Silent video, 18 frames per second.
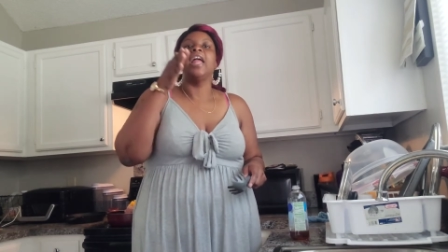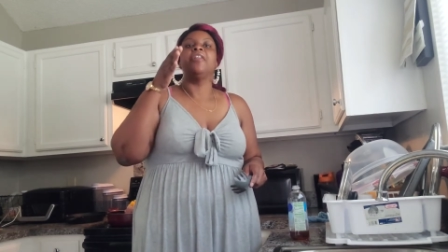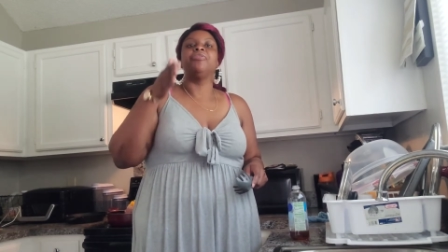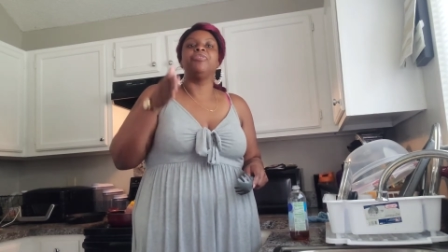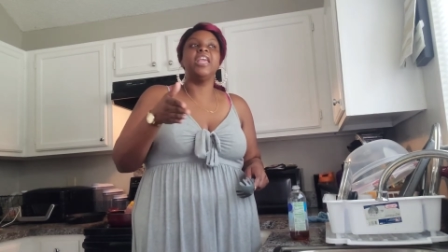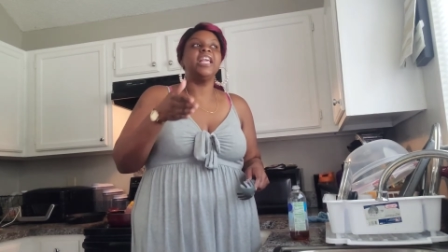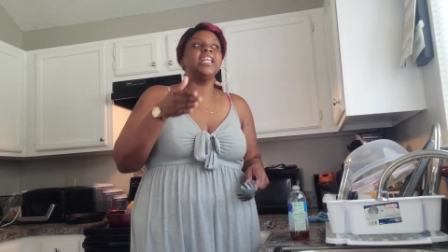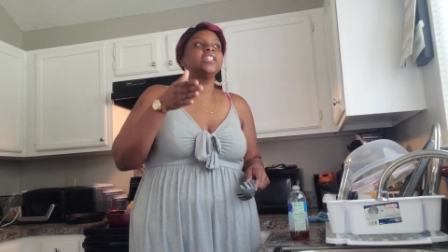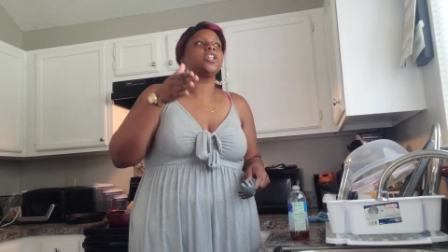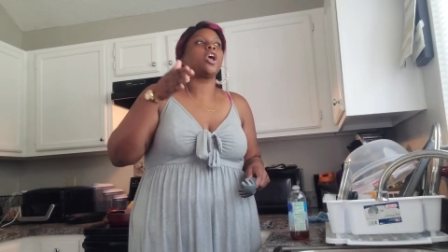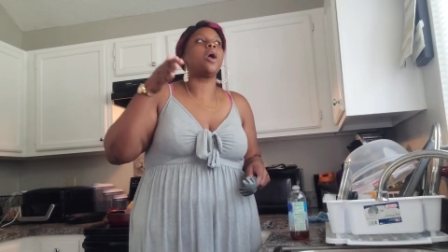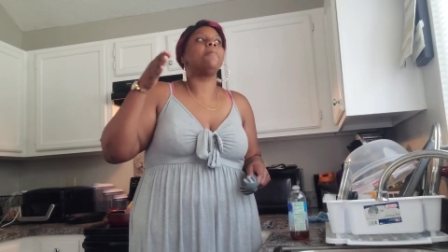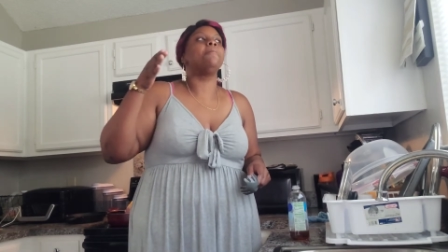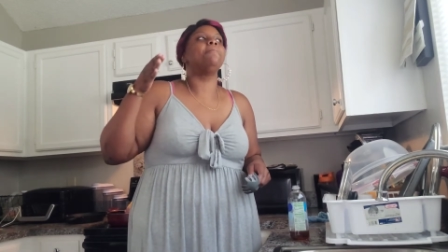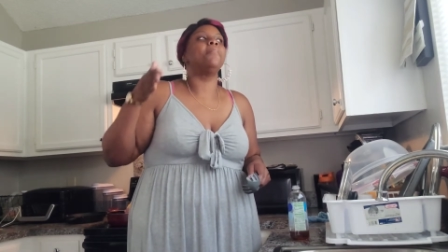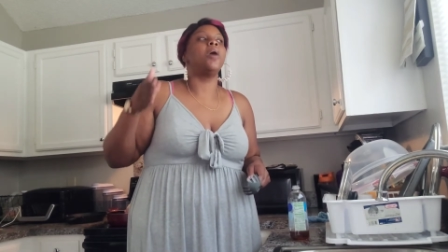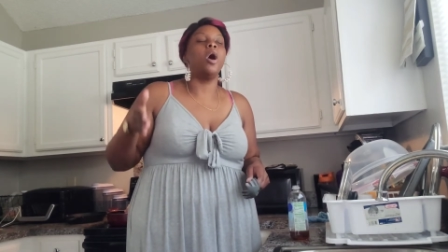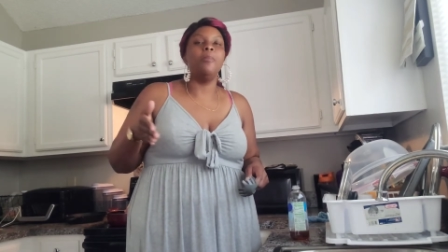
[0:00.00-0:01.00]
These are
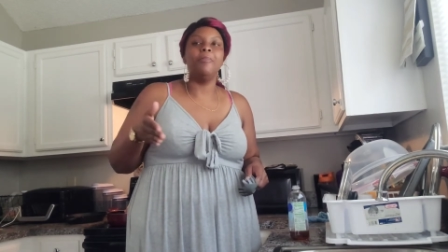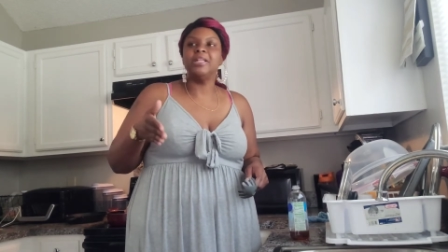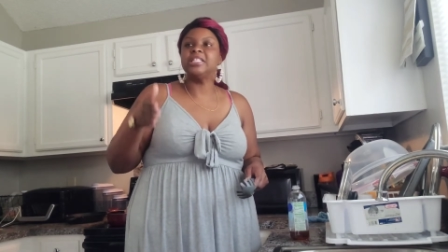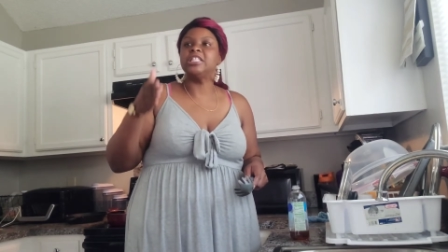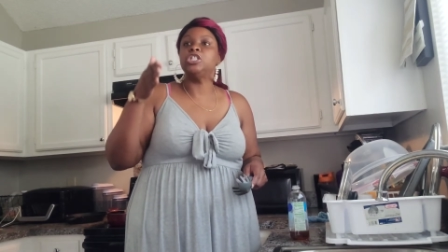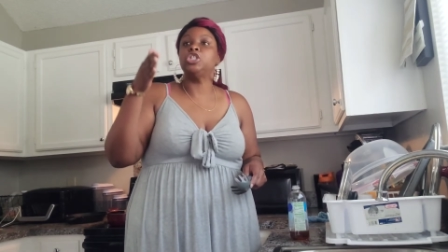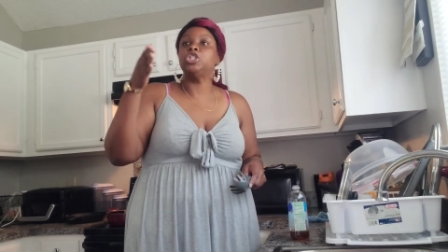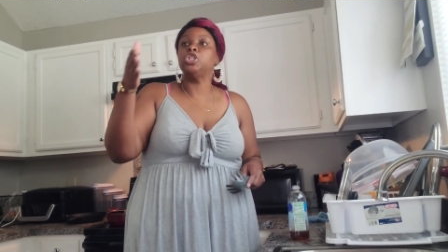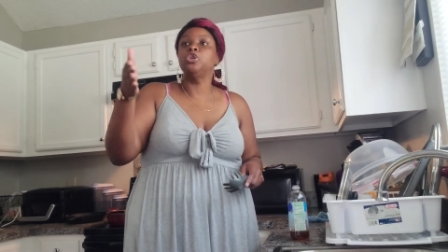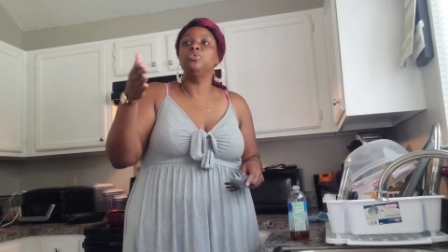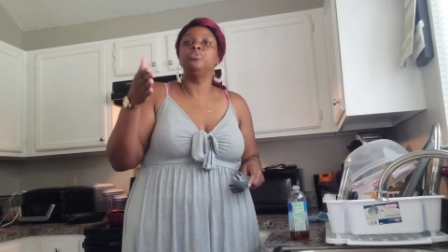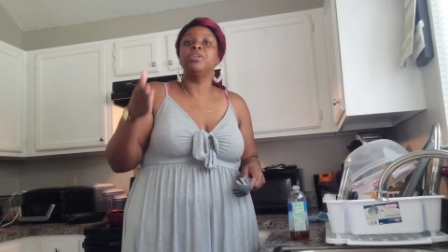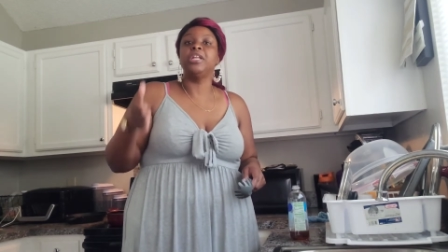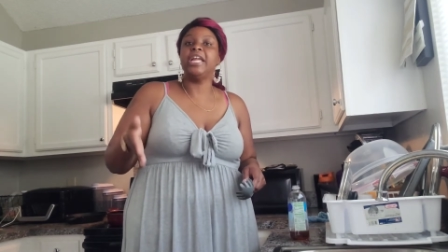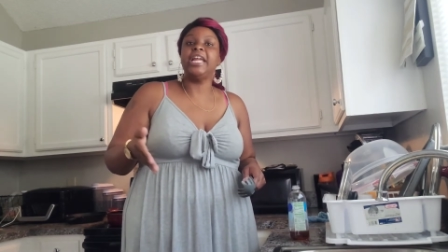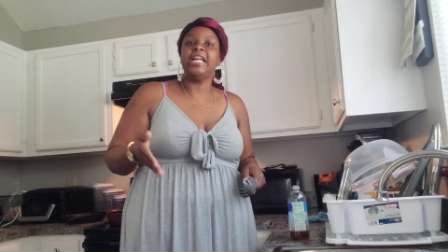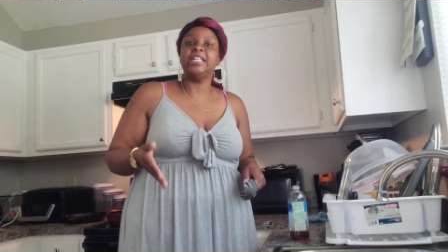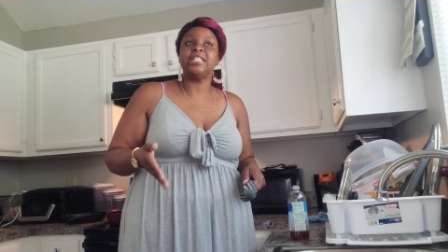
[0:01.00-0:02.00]
moments that you
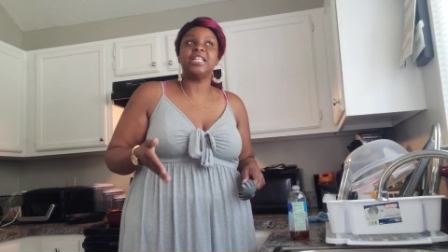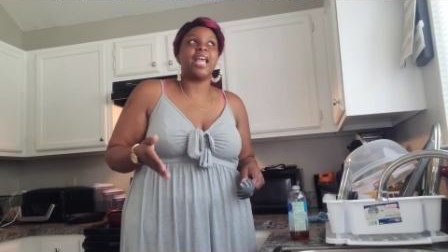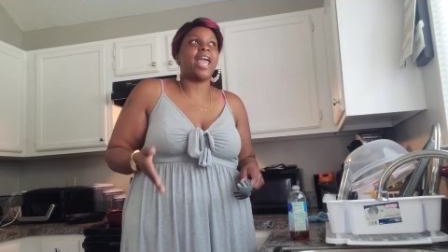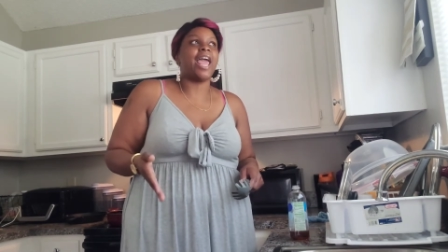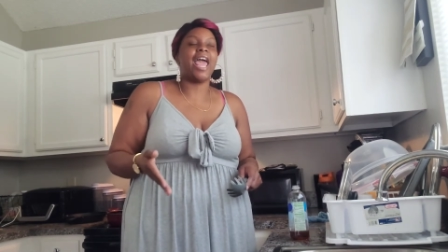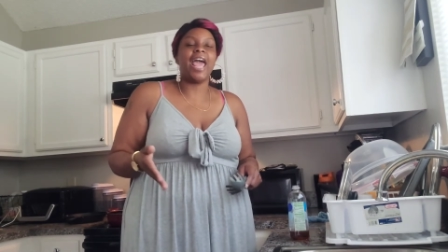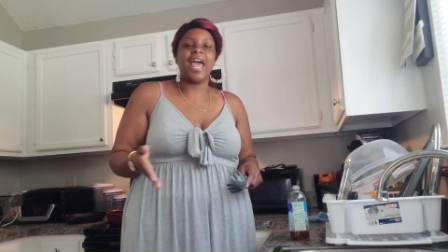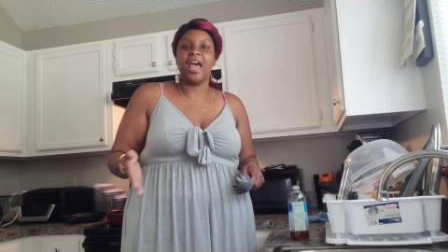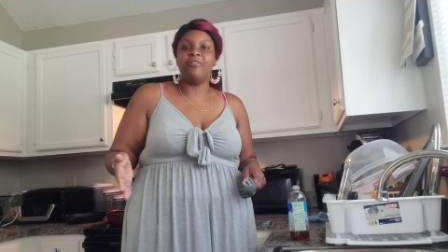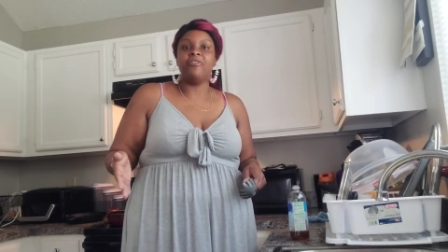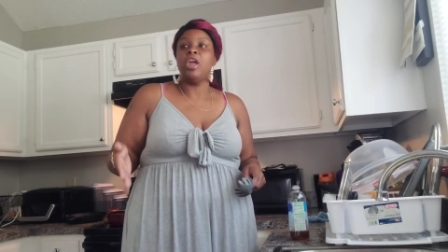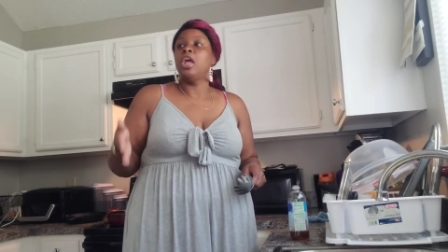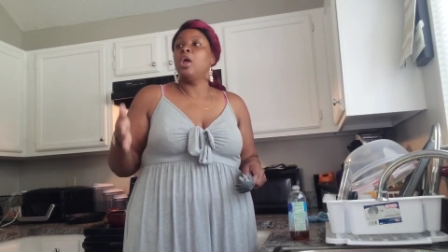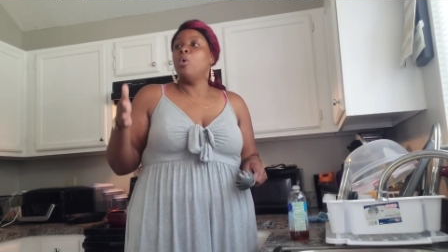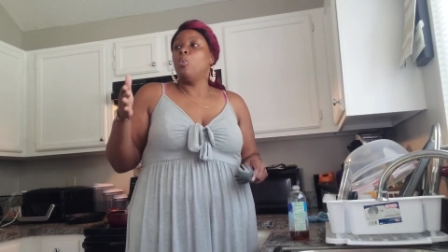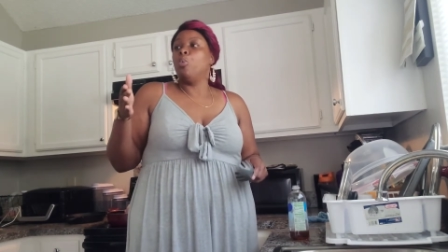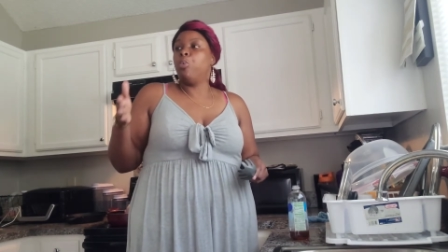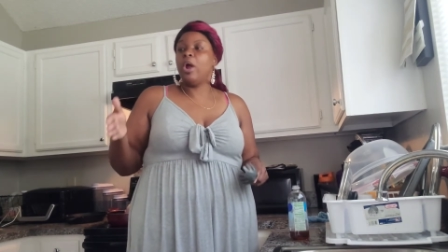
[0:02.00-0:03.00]
need to have
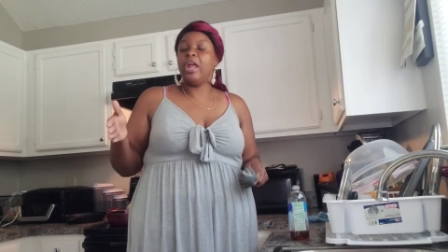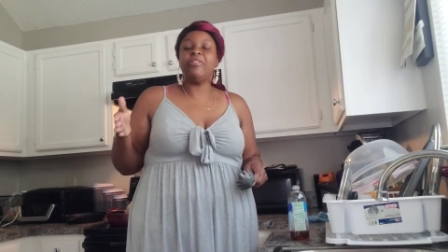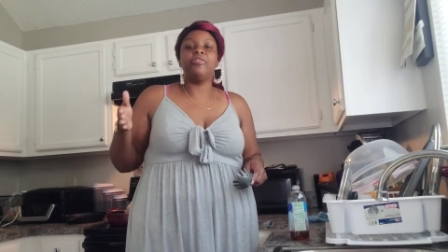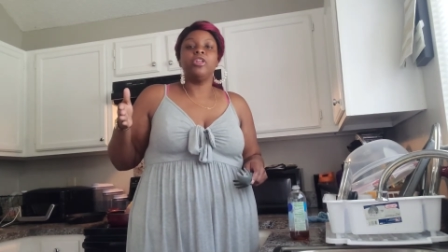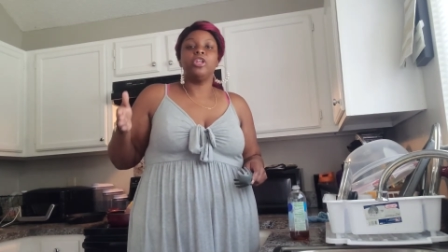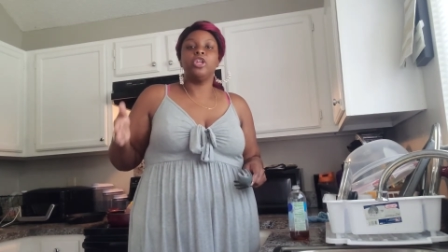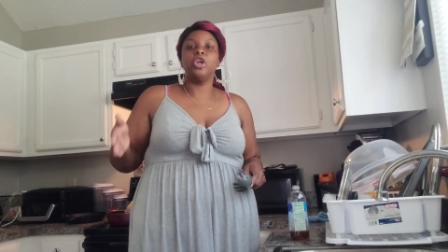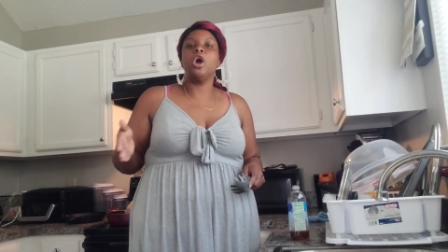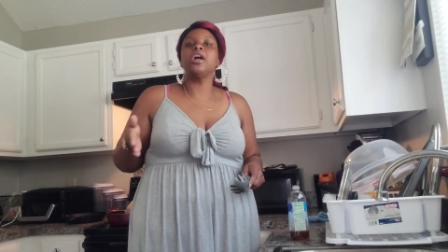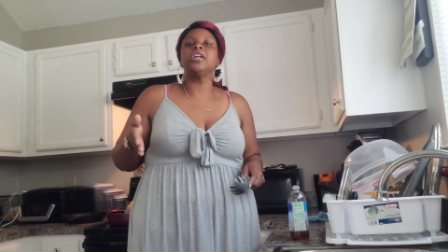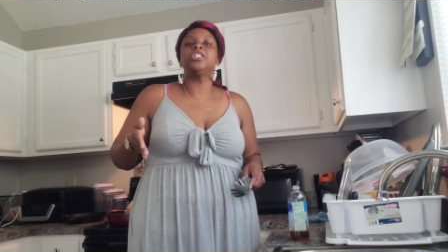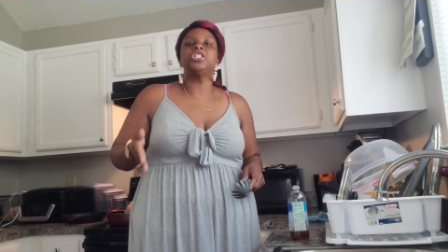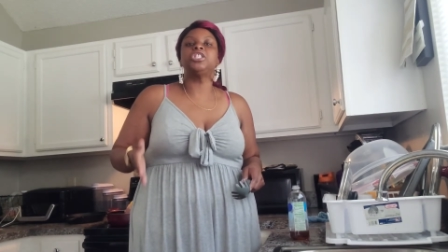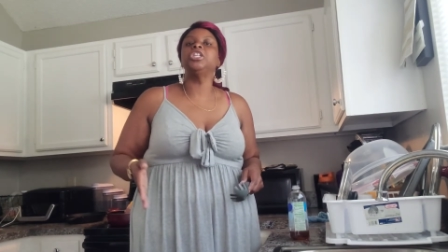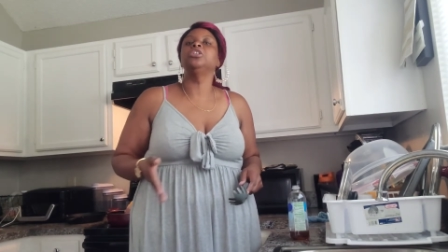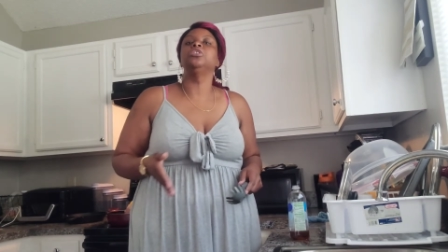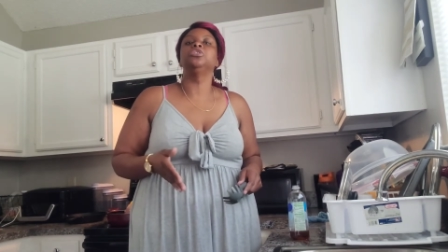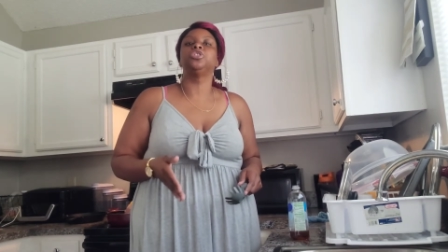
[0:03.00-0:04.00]
with your
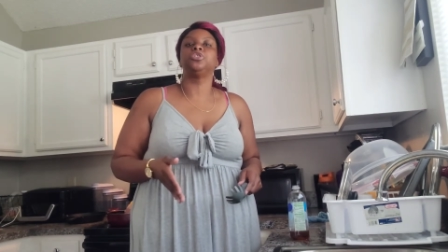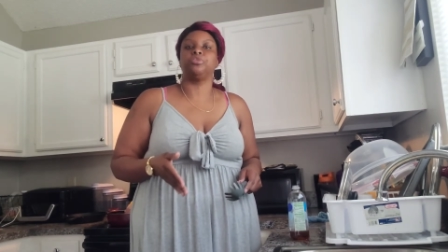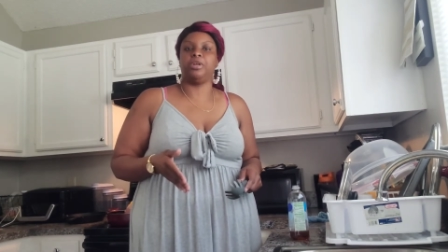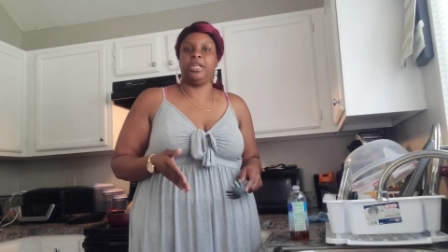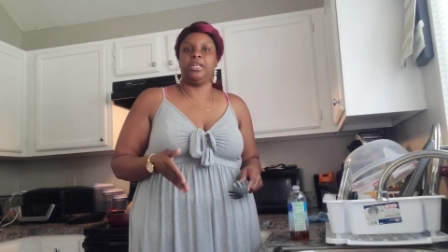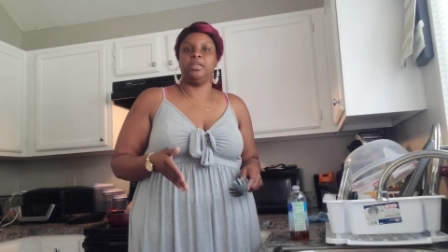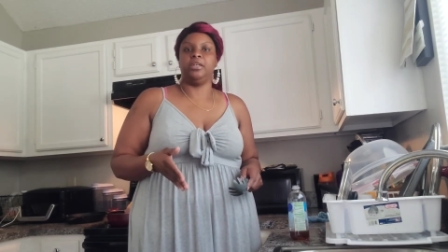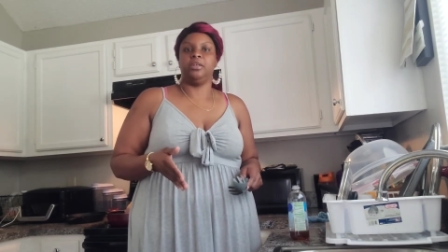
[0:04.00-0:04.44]
children.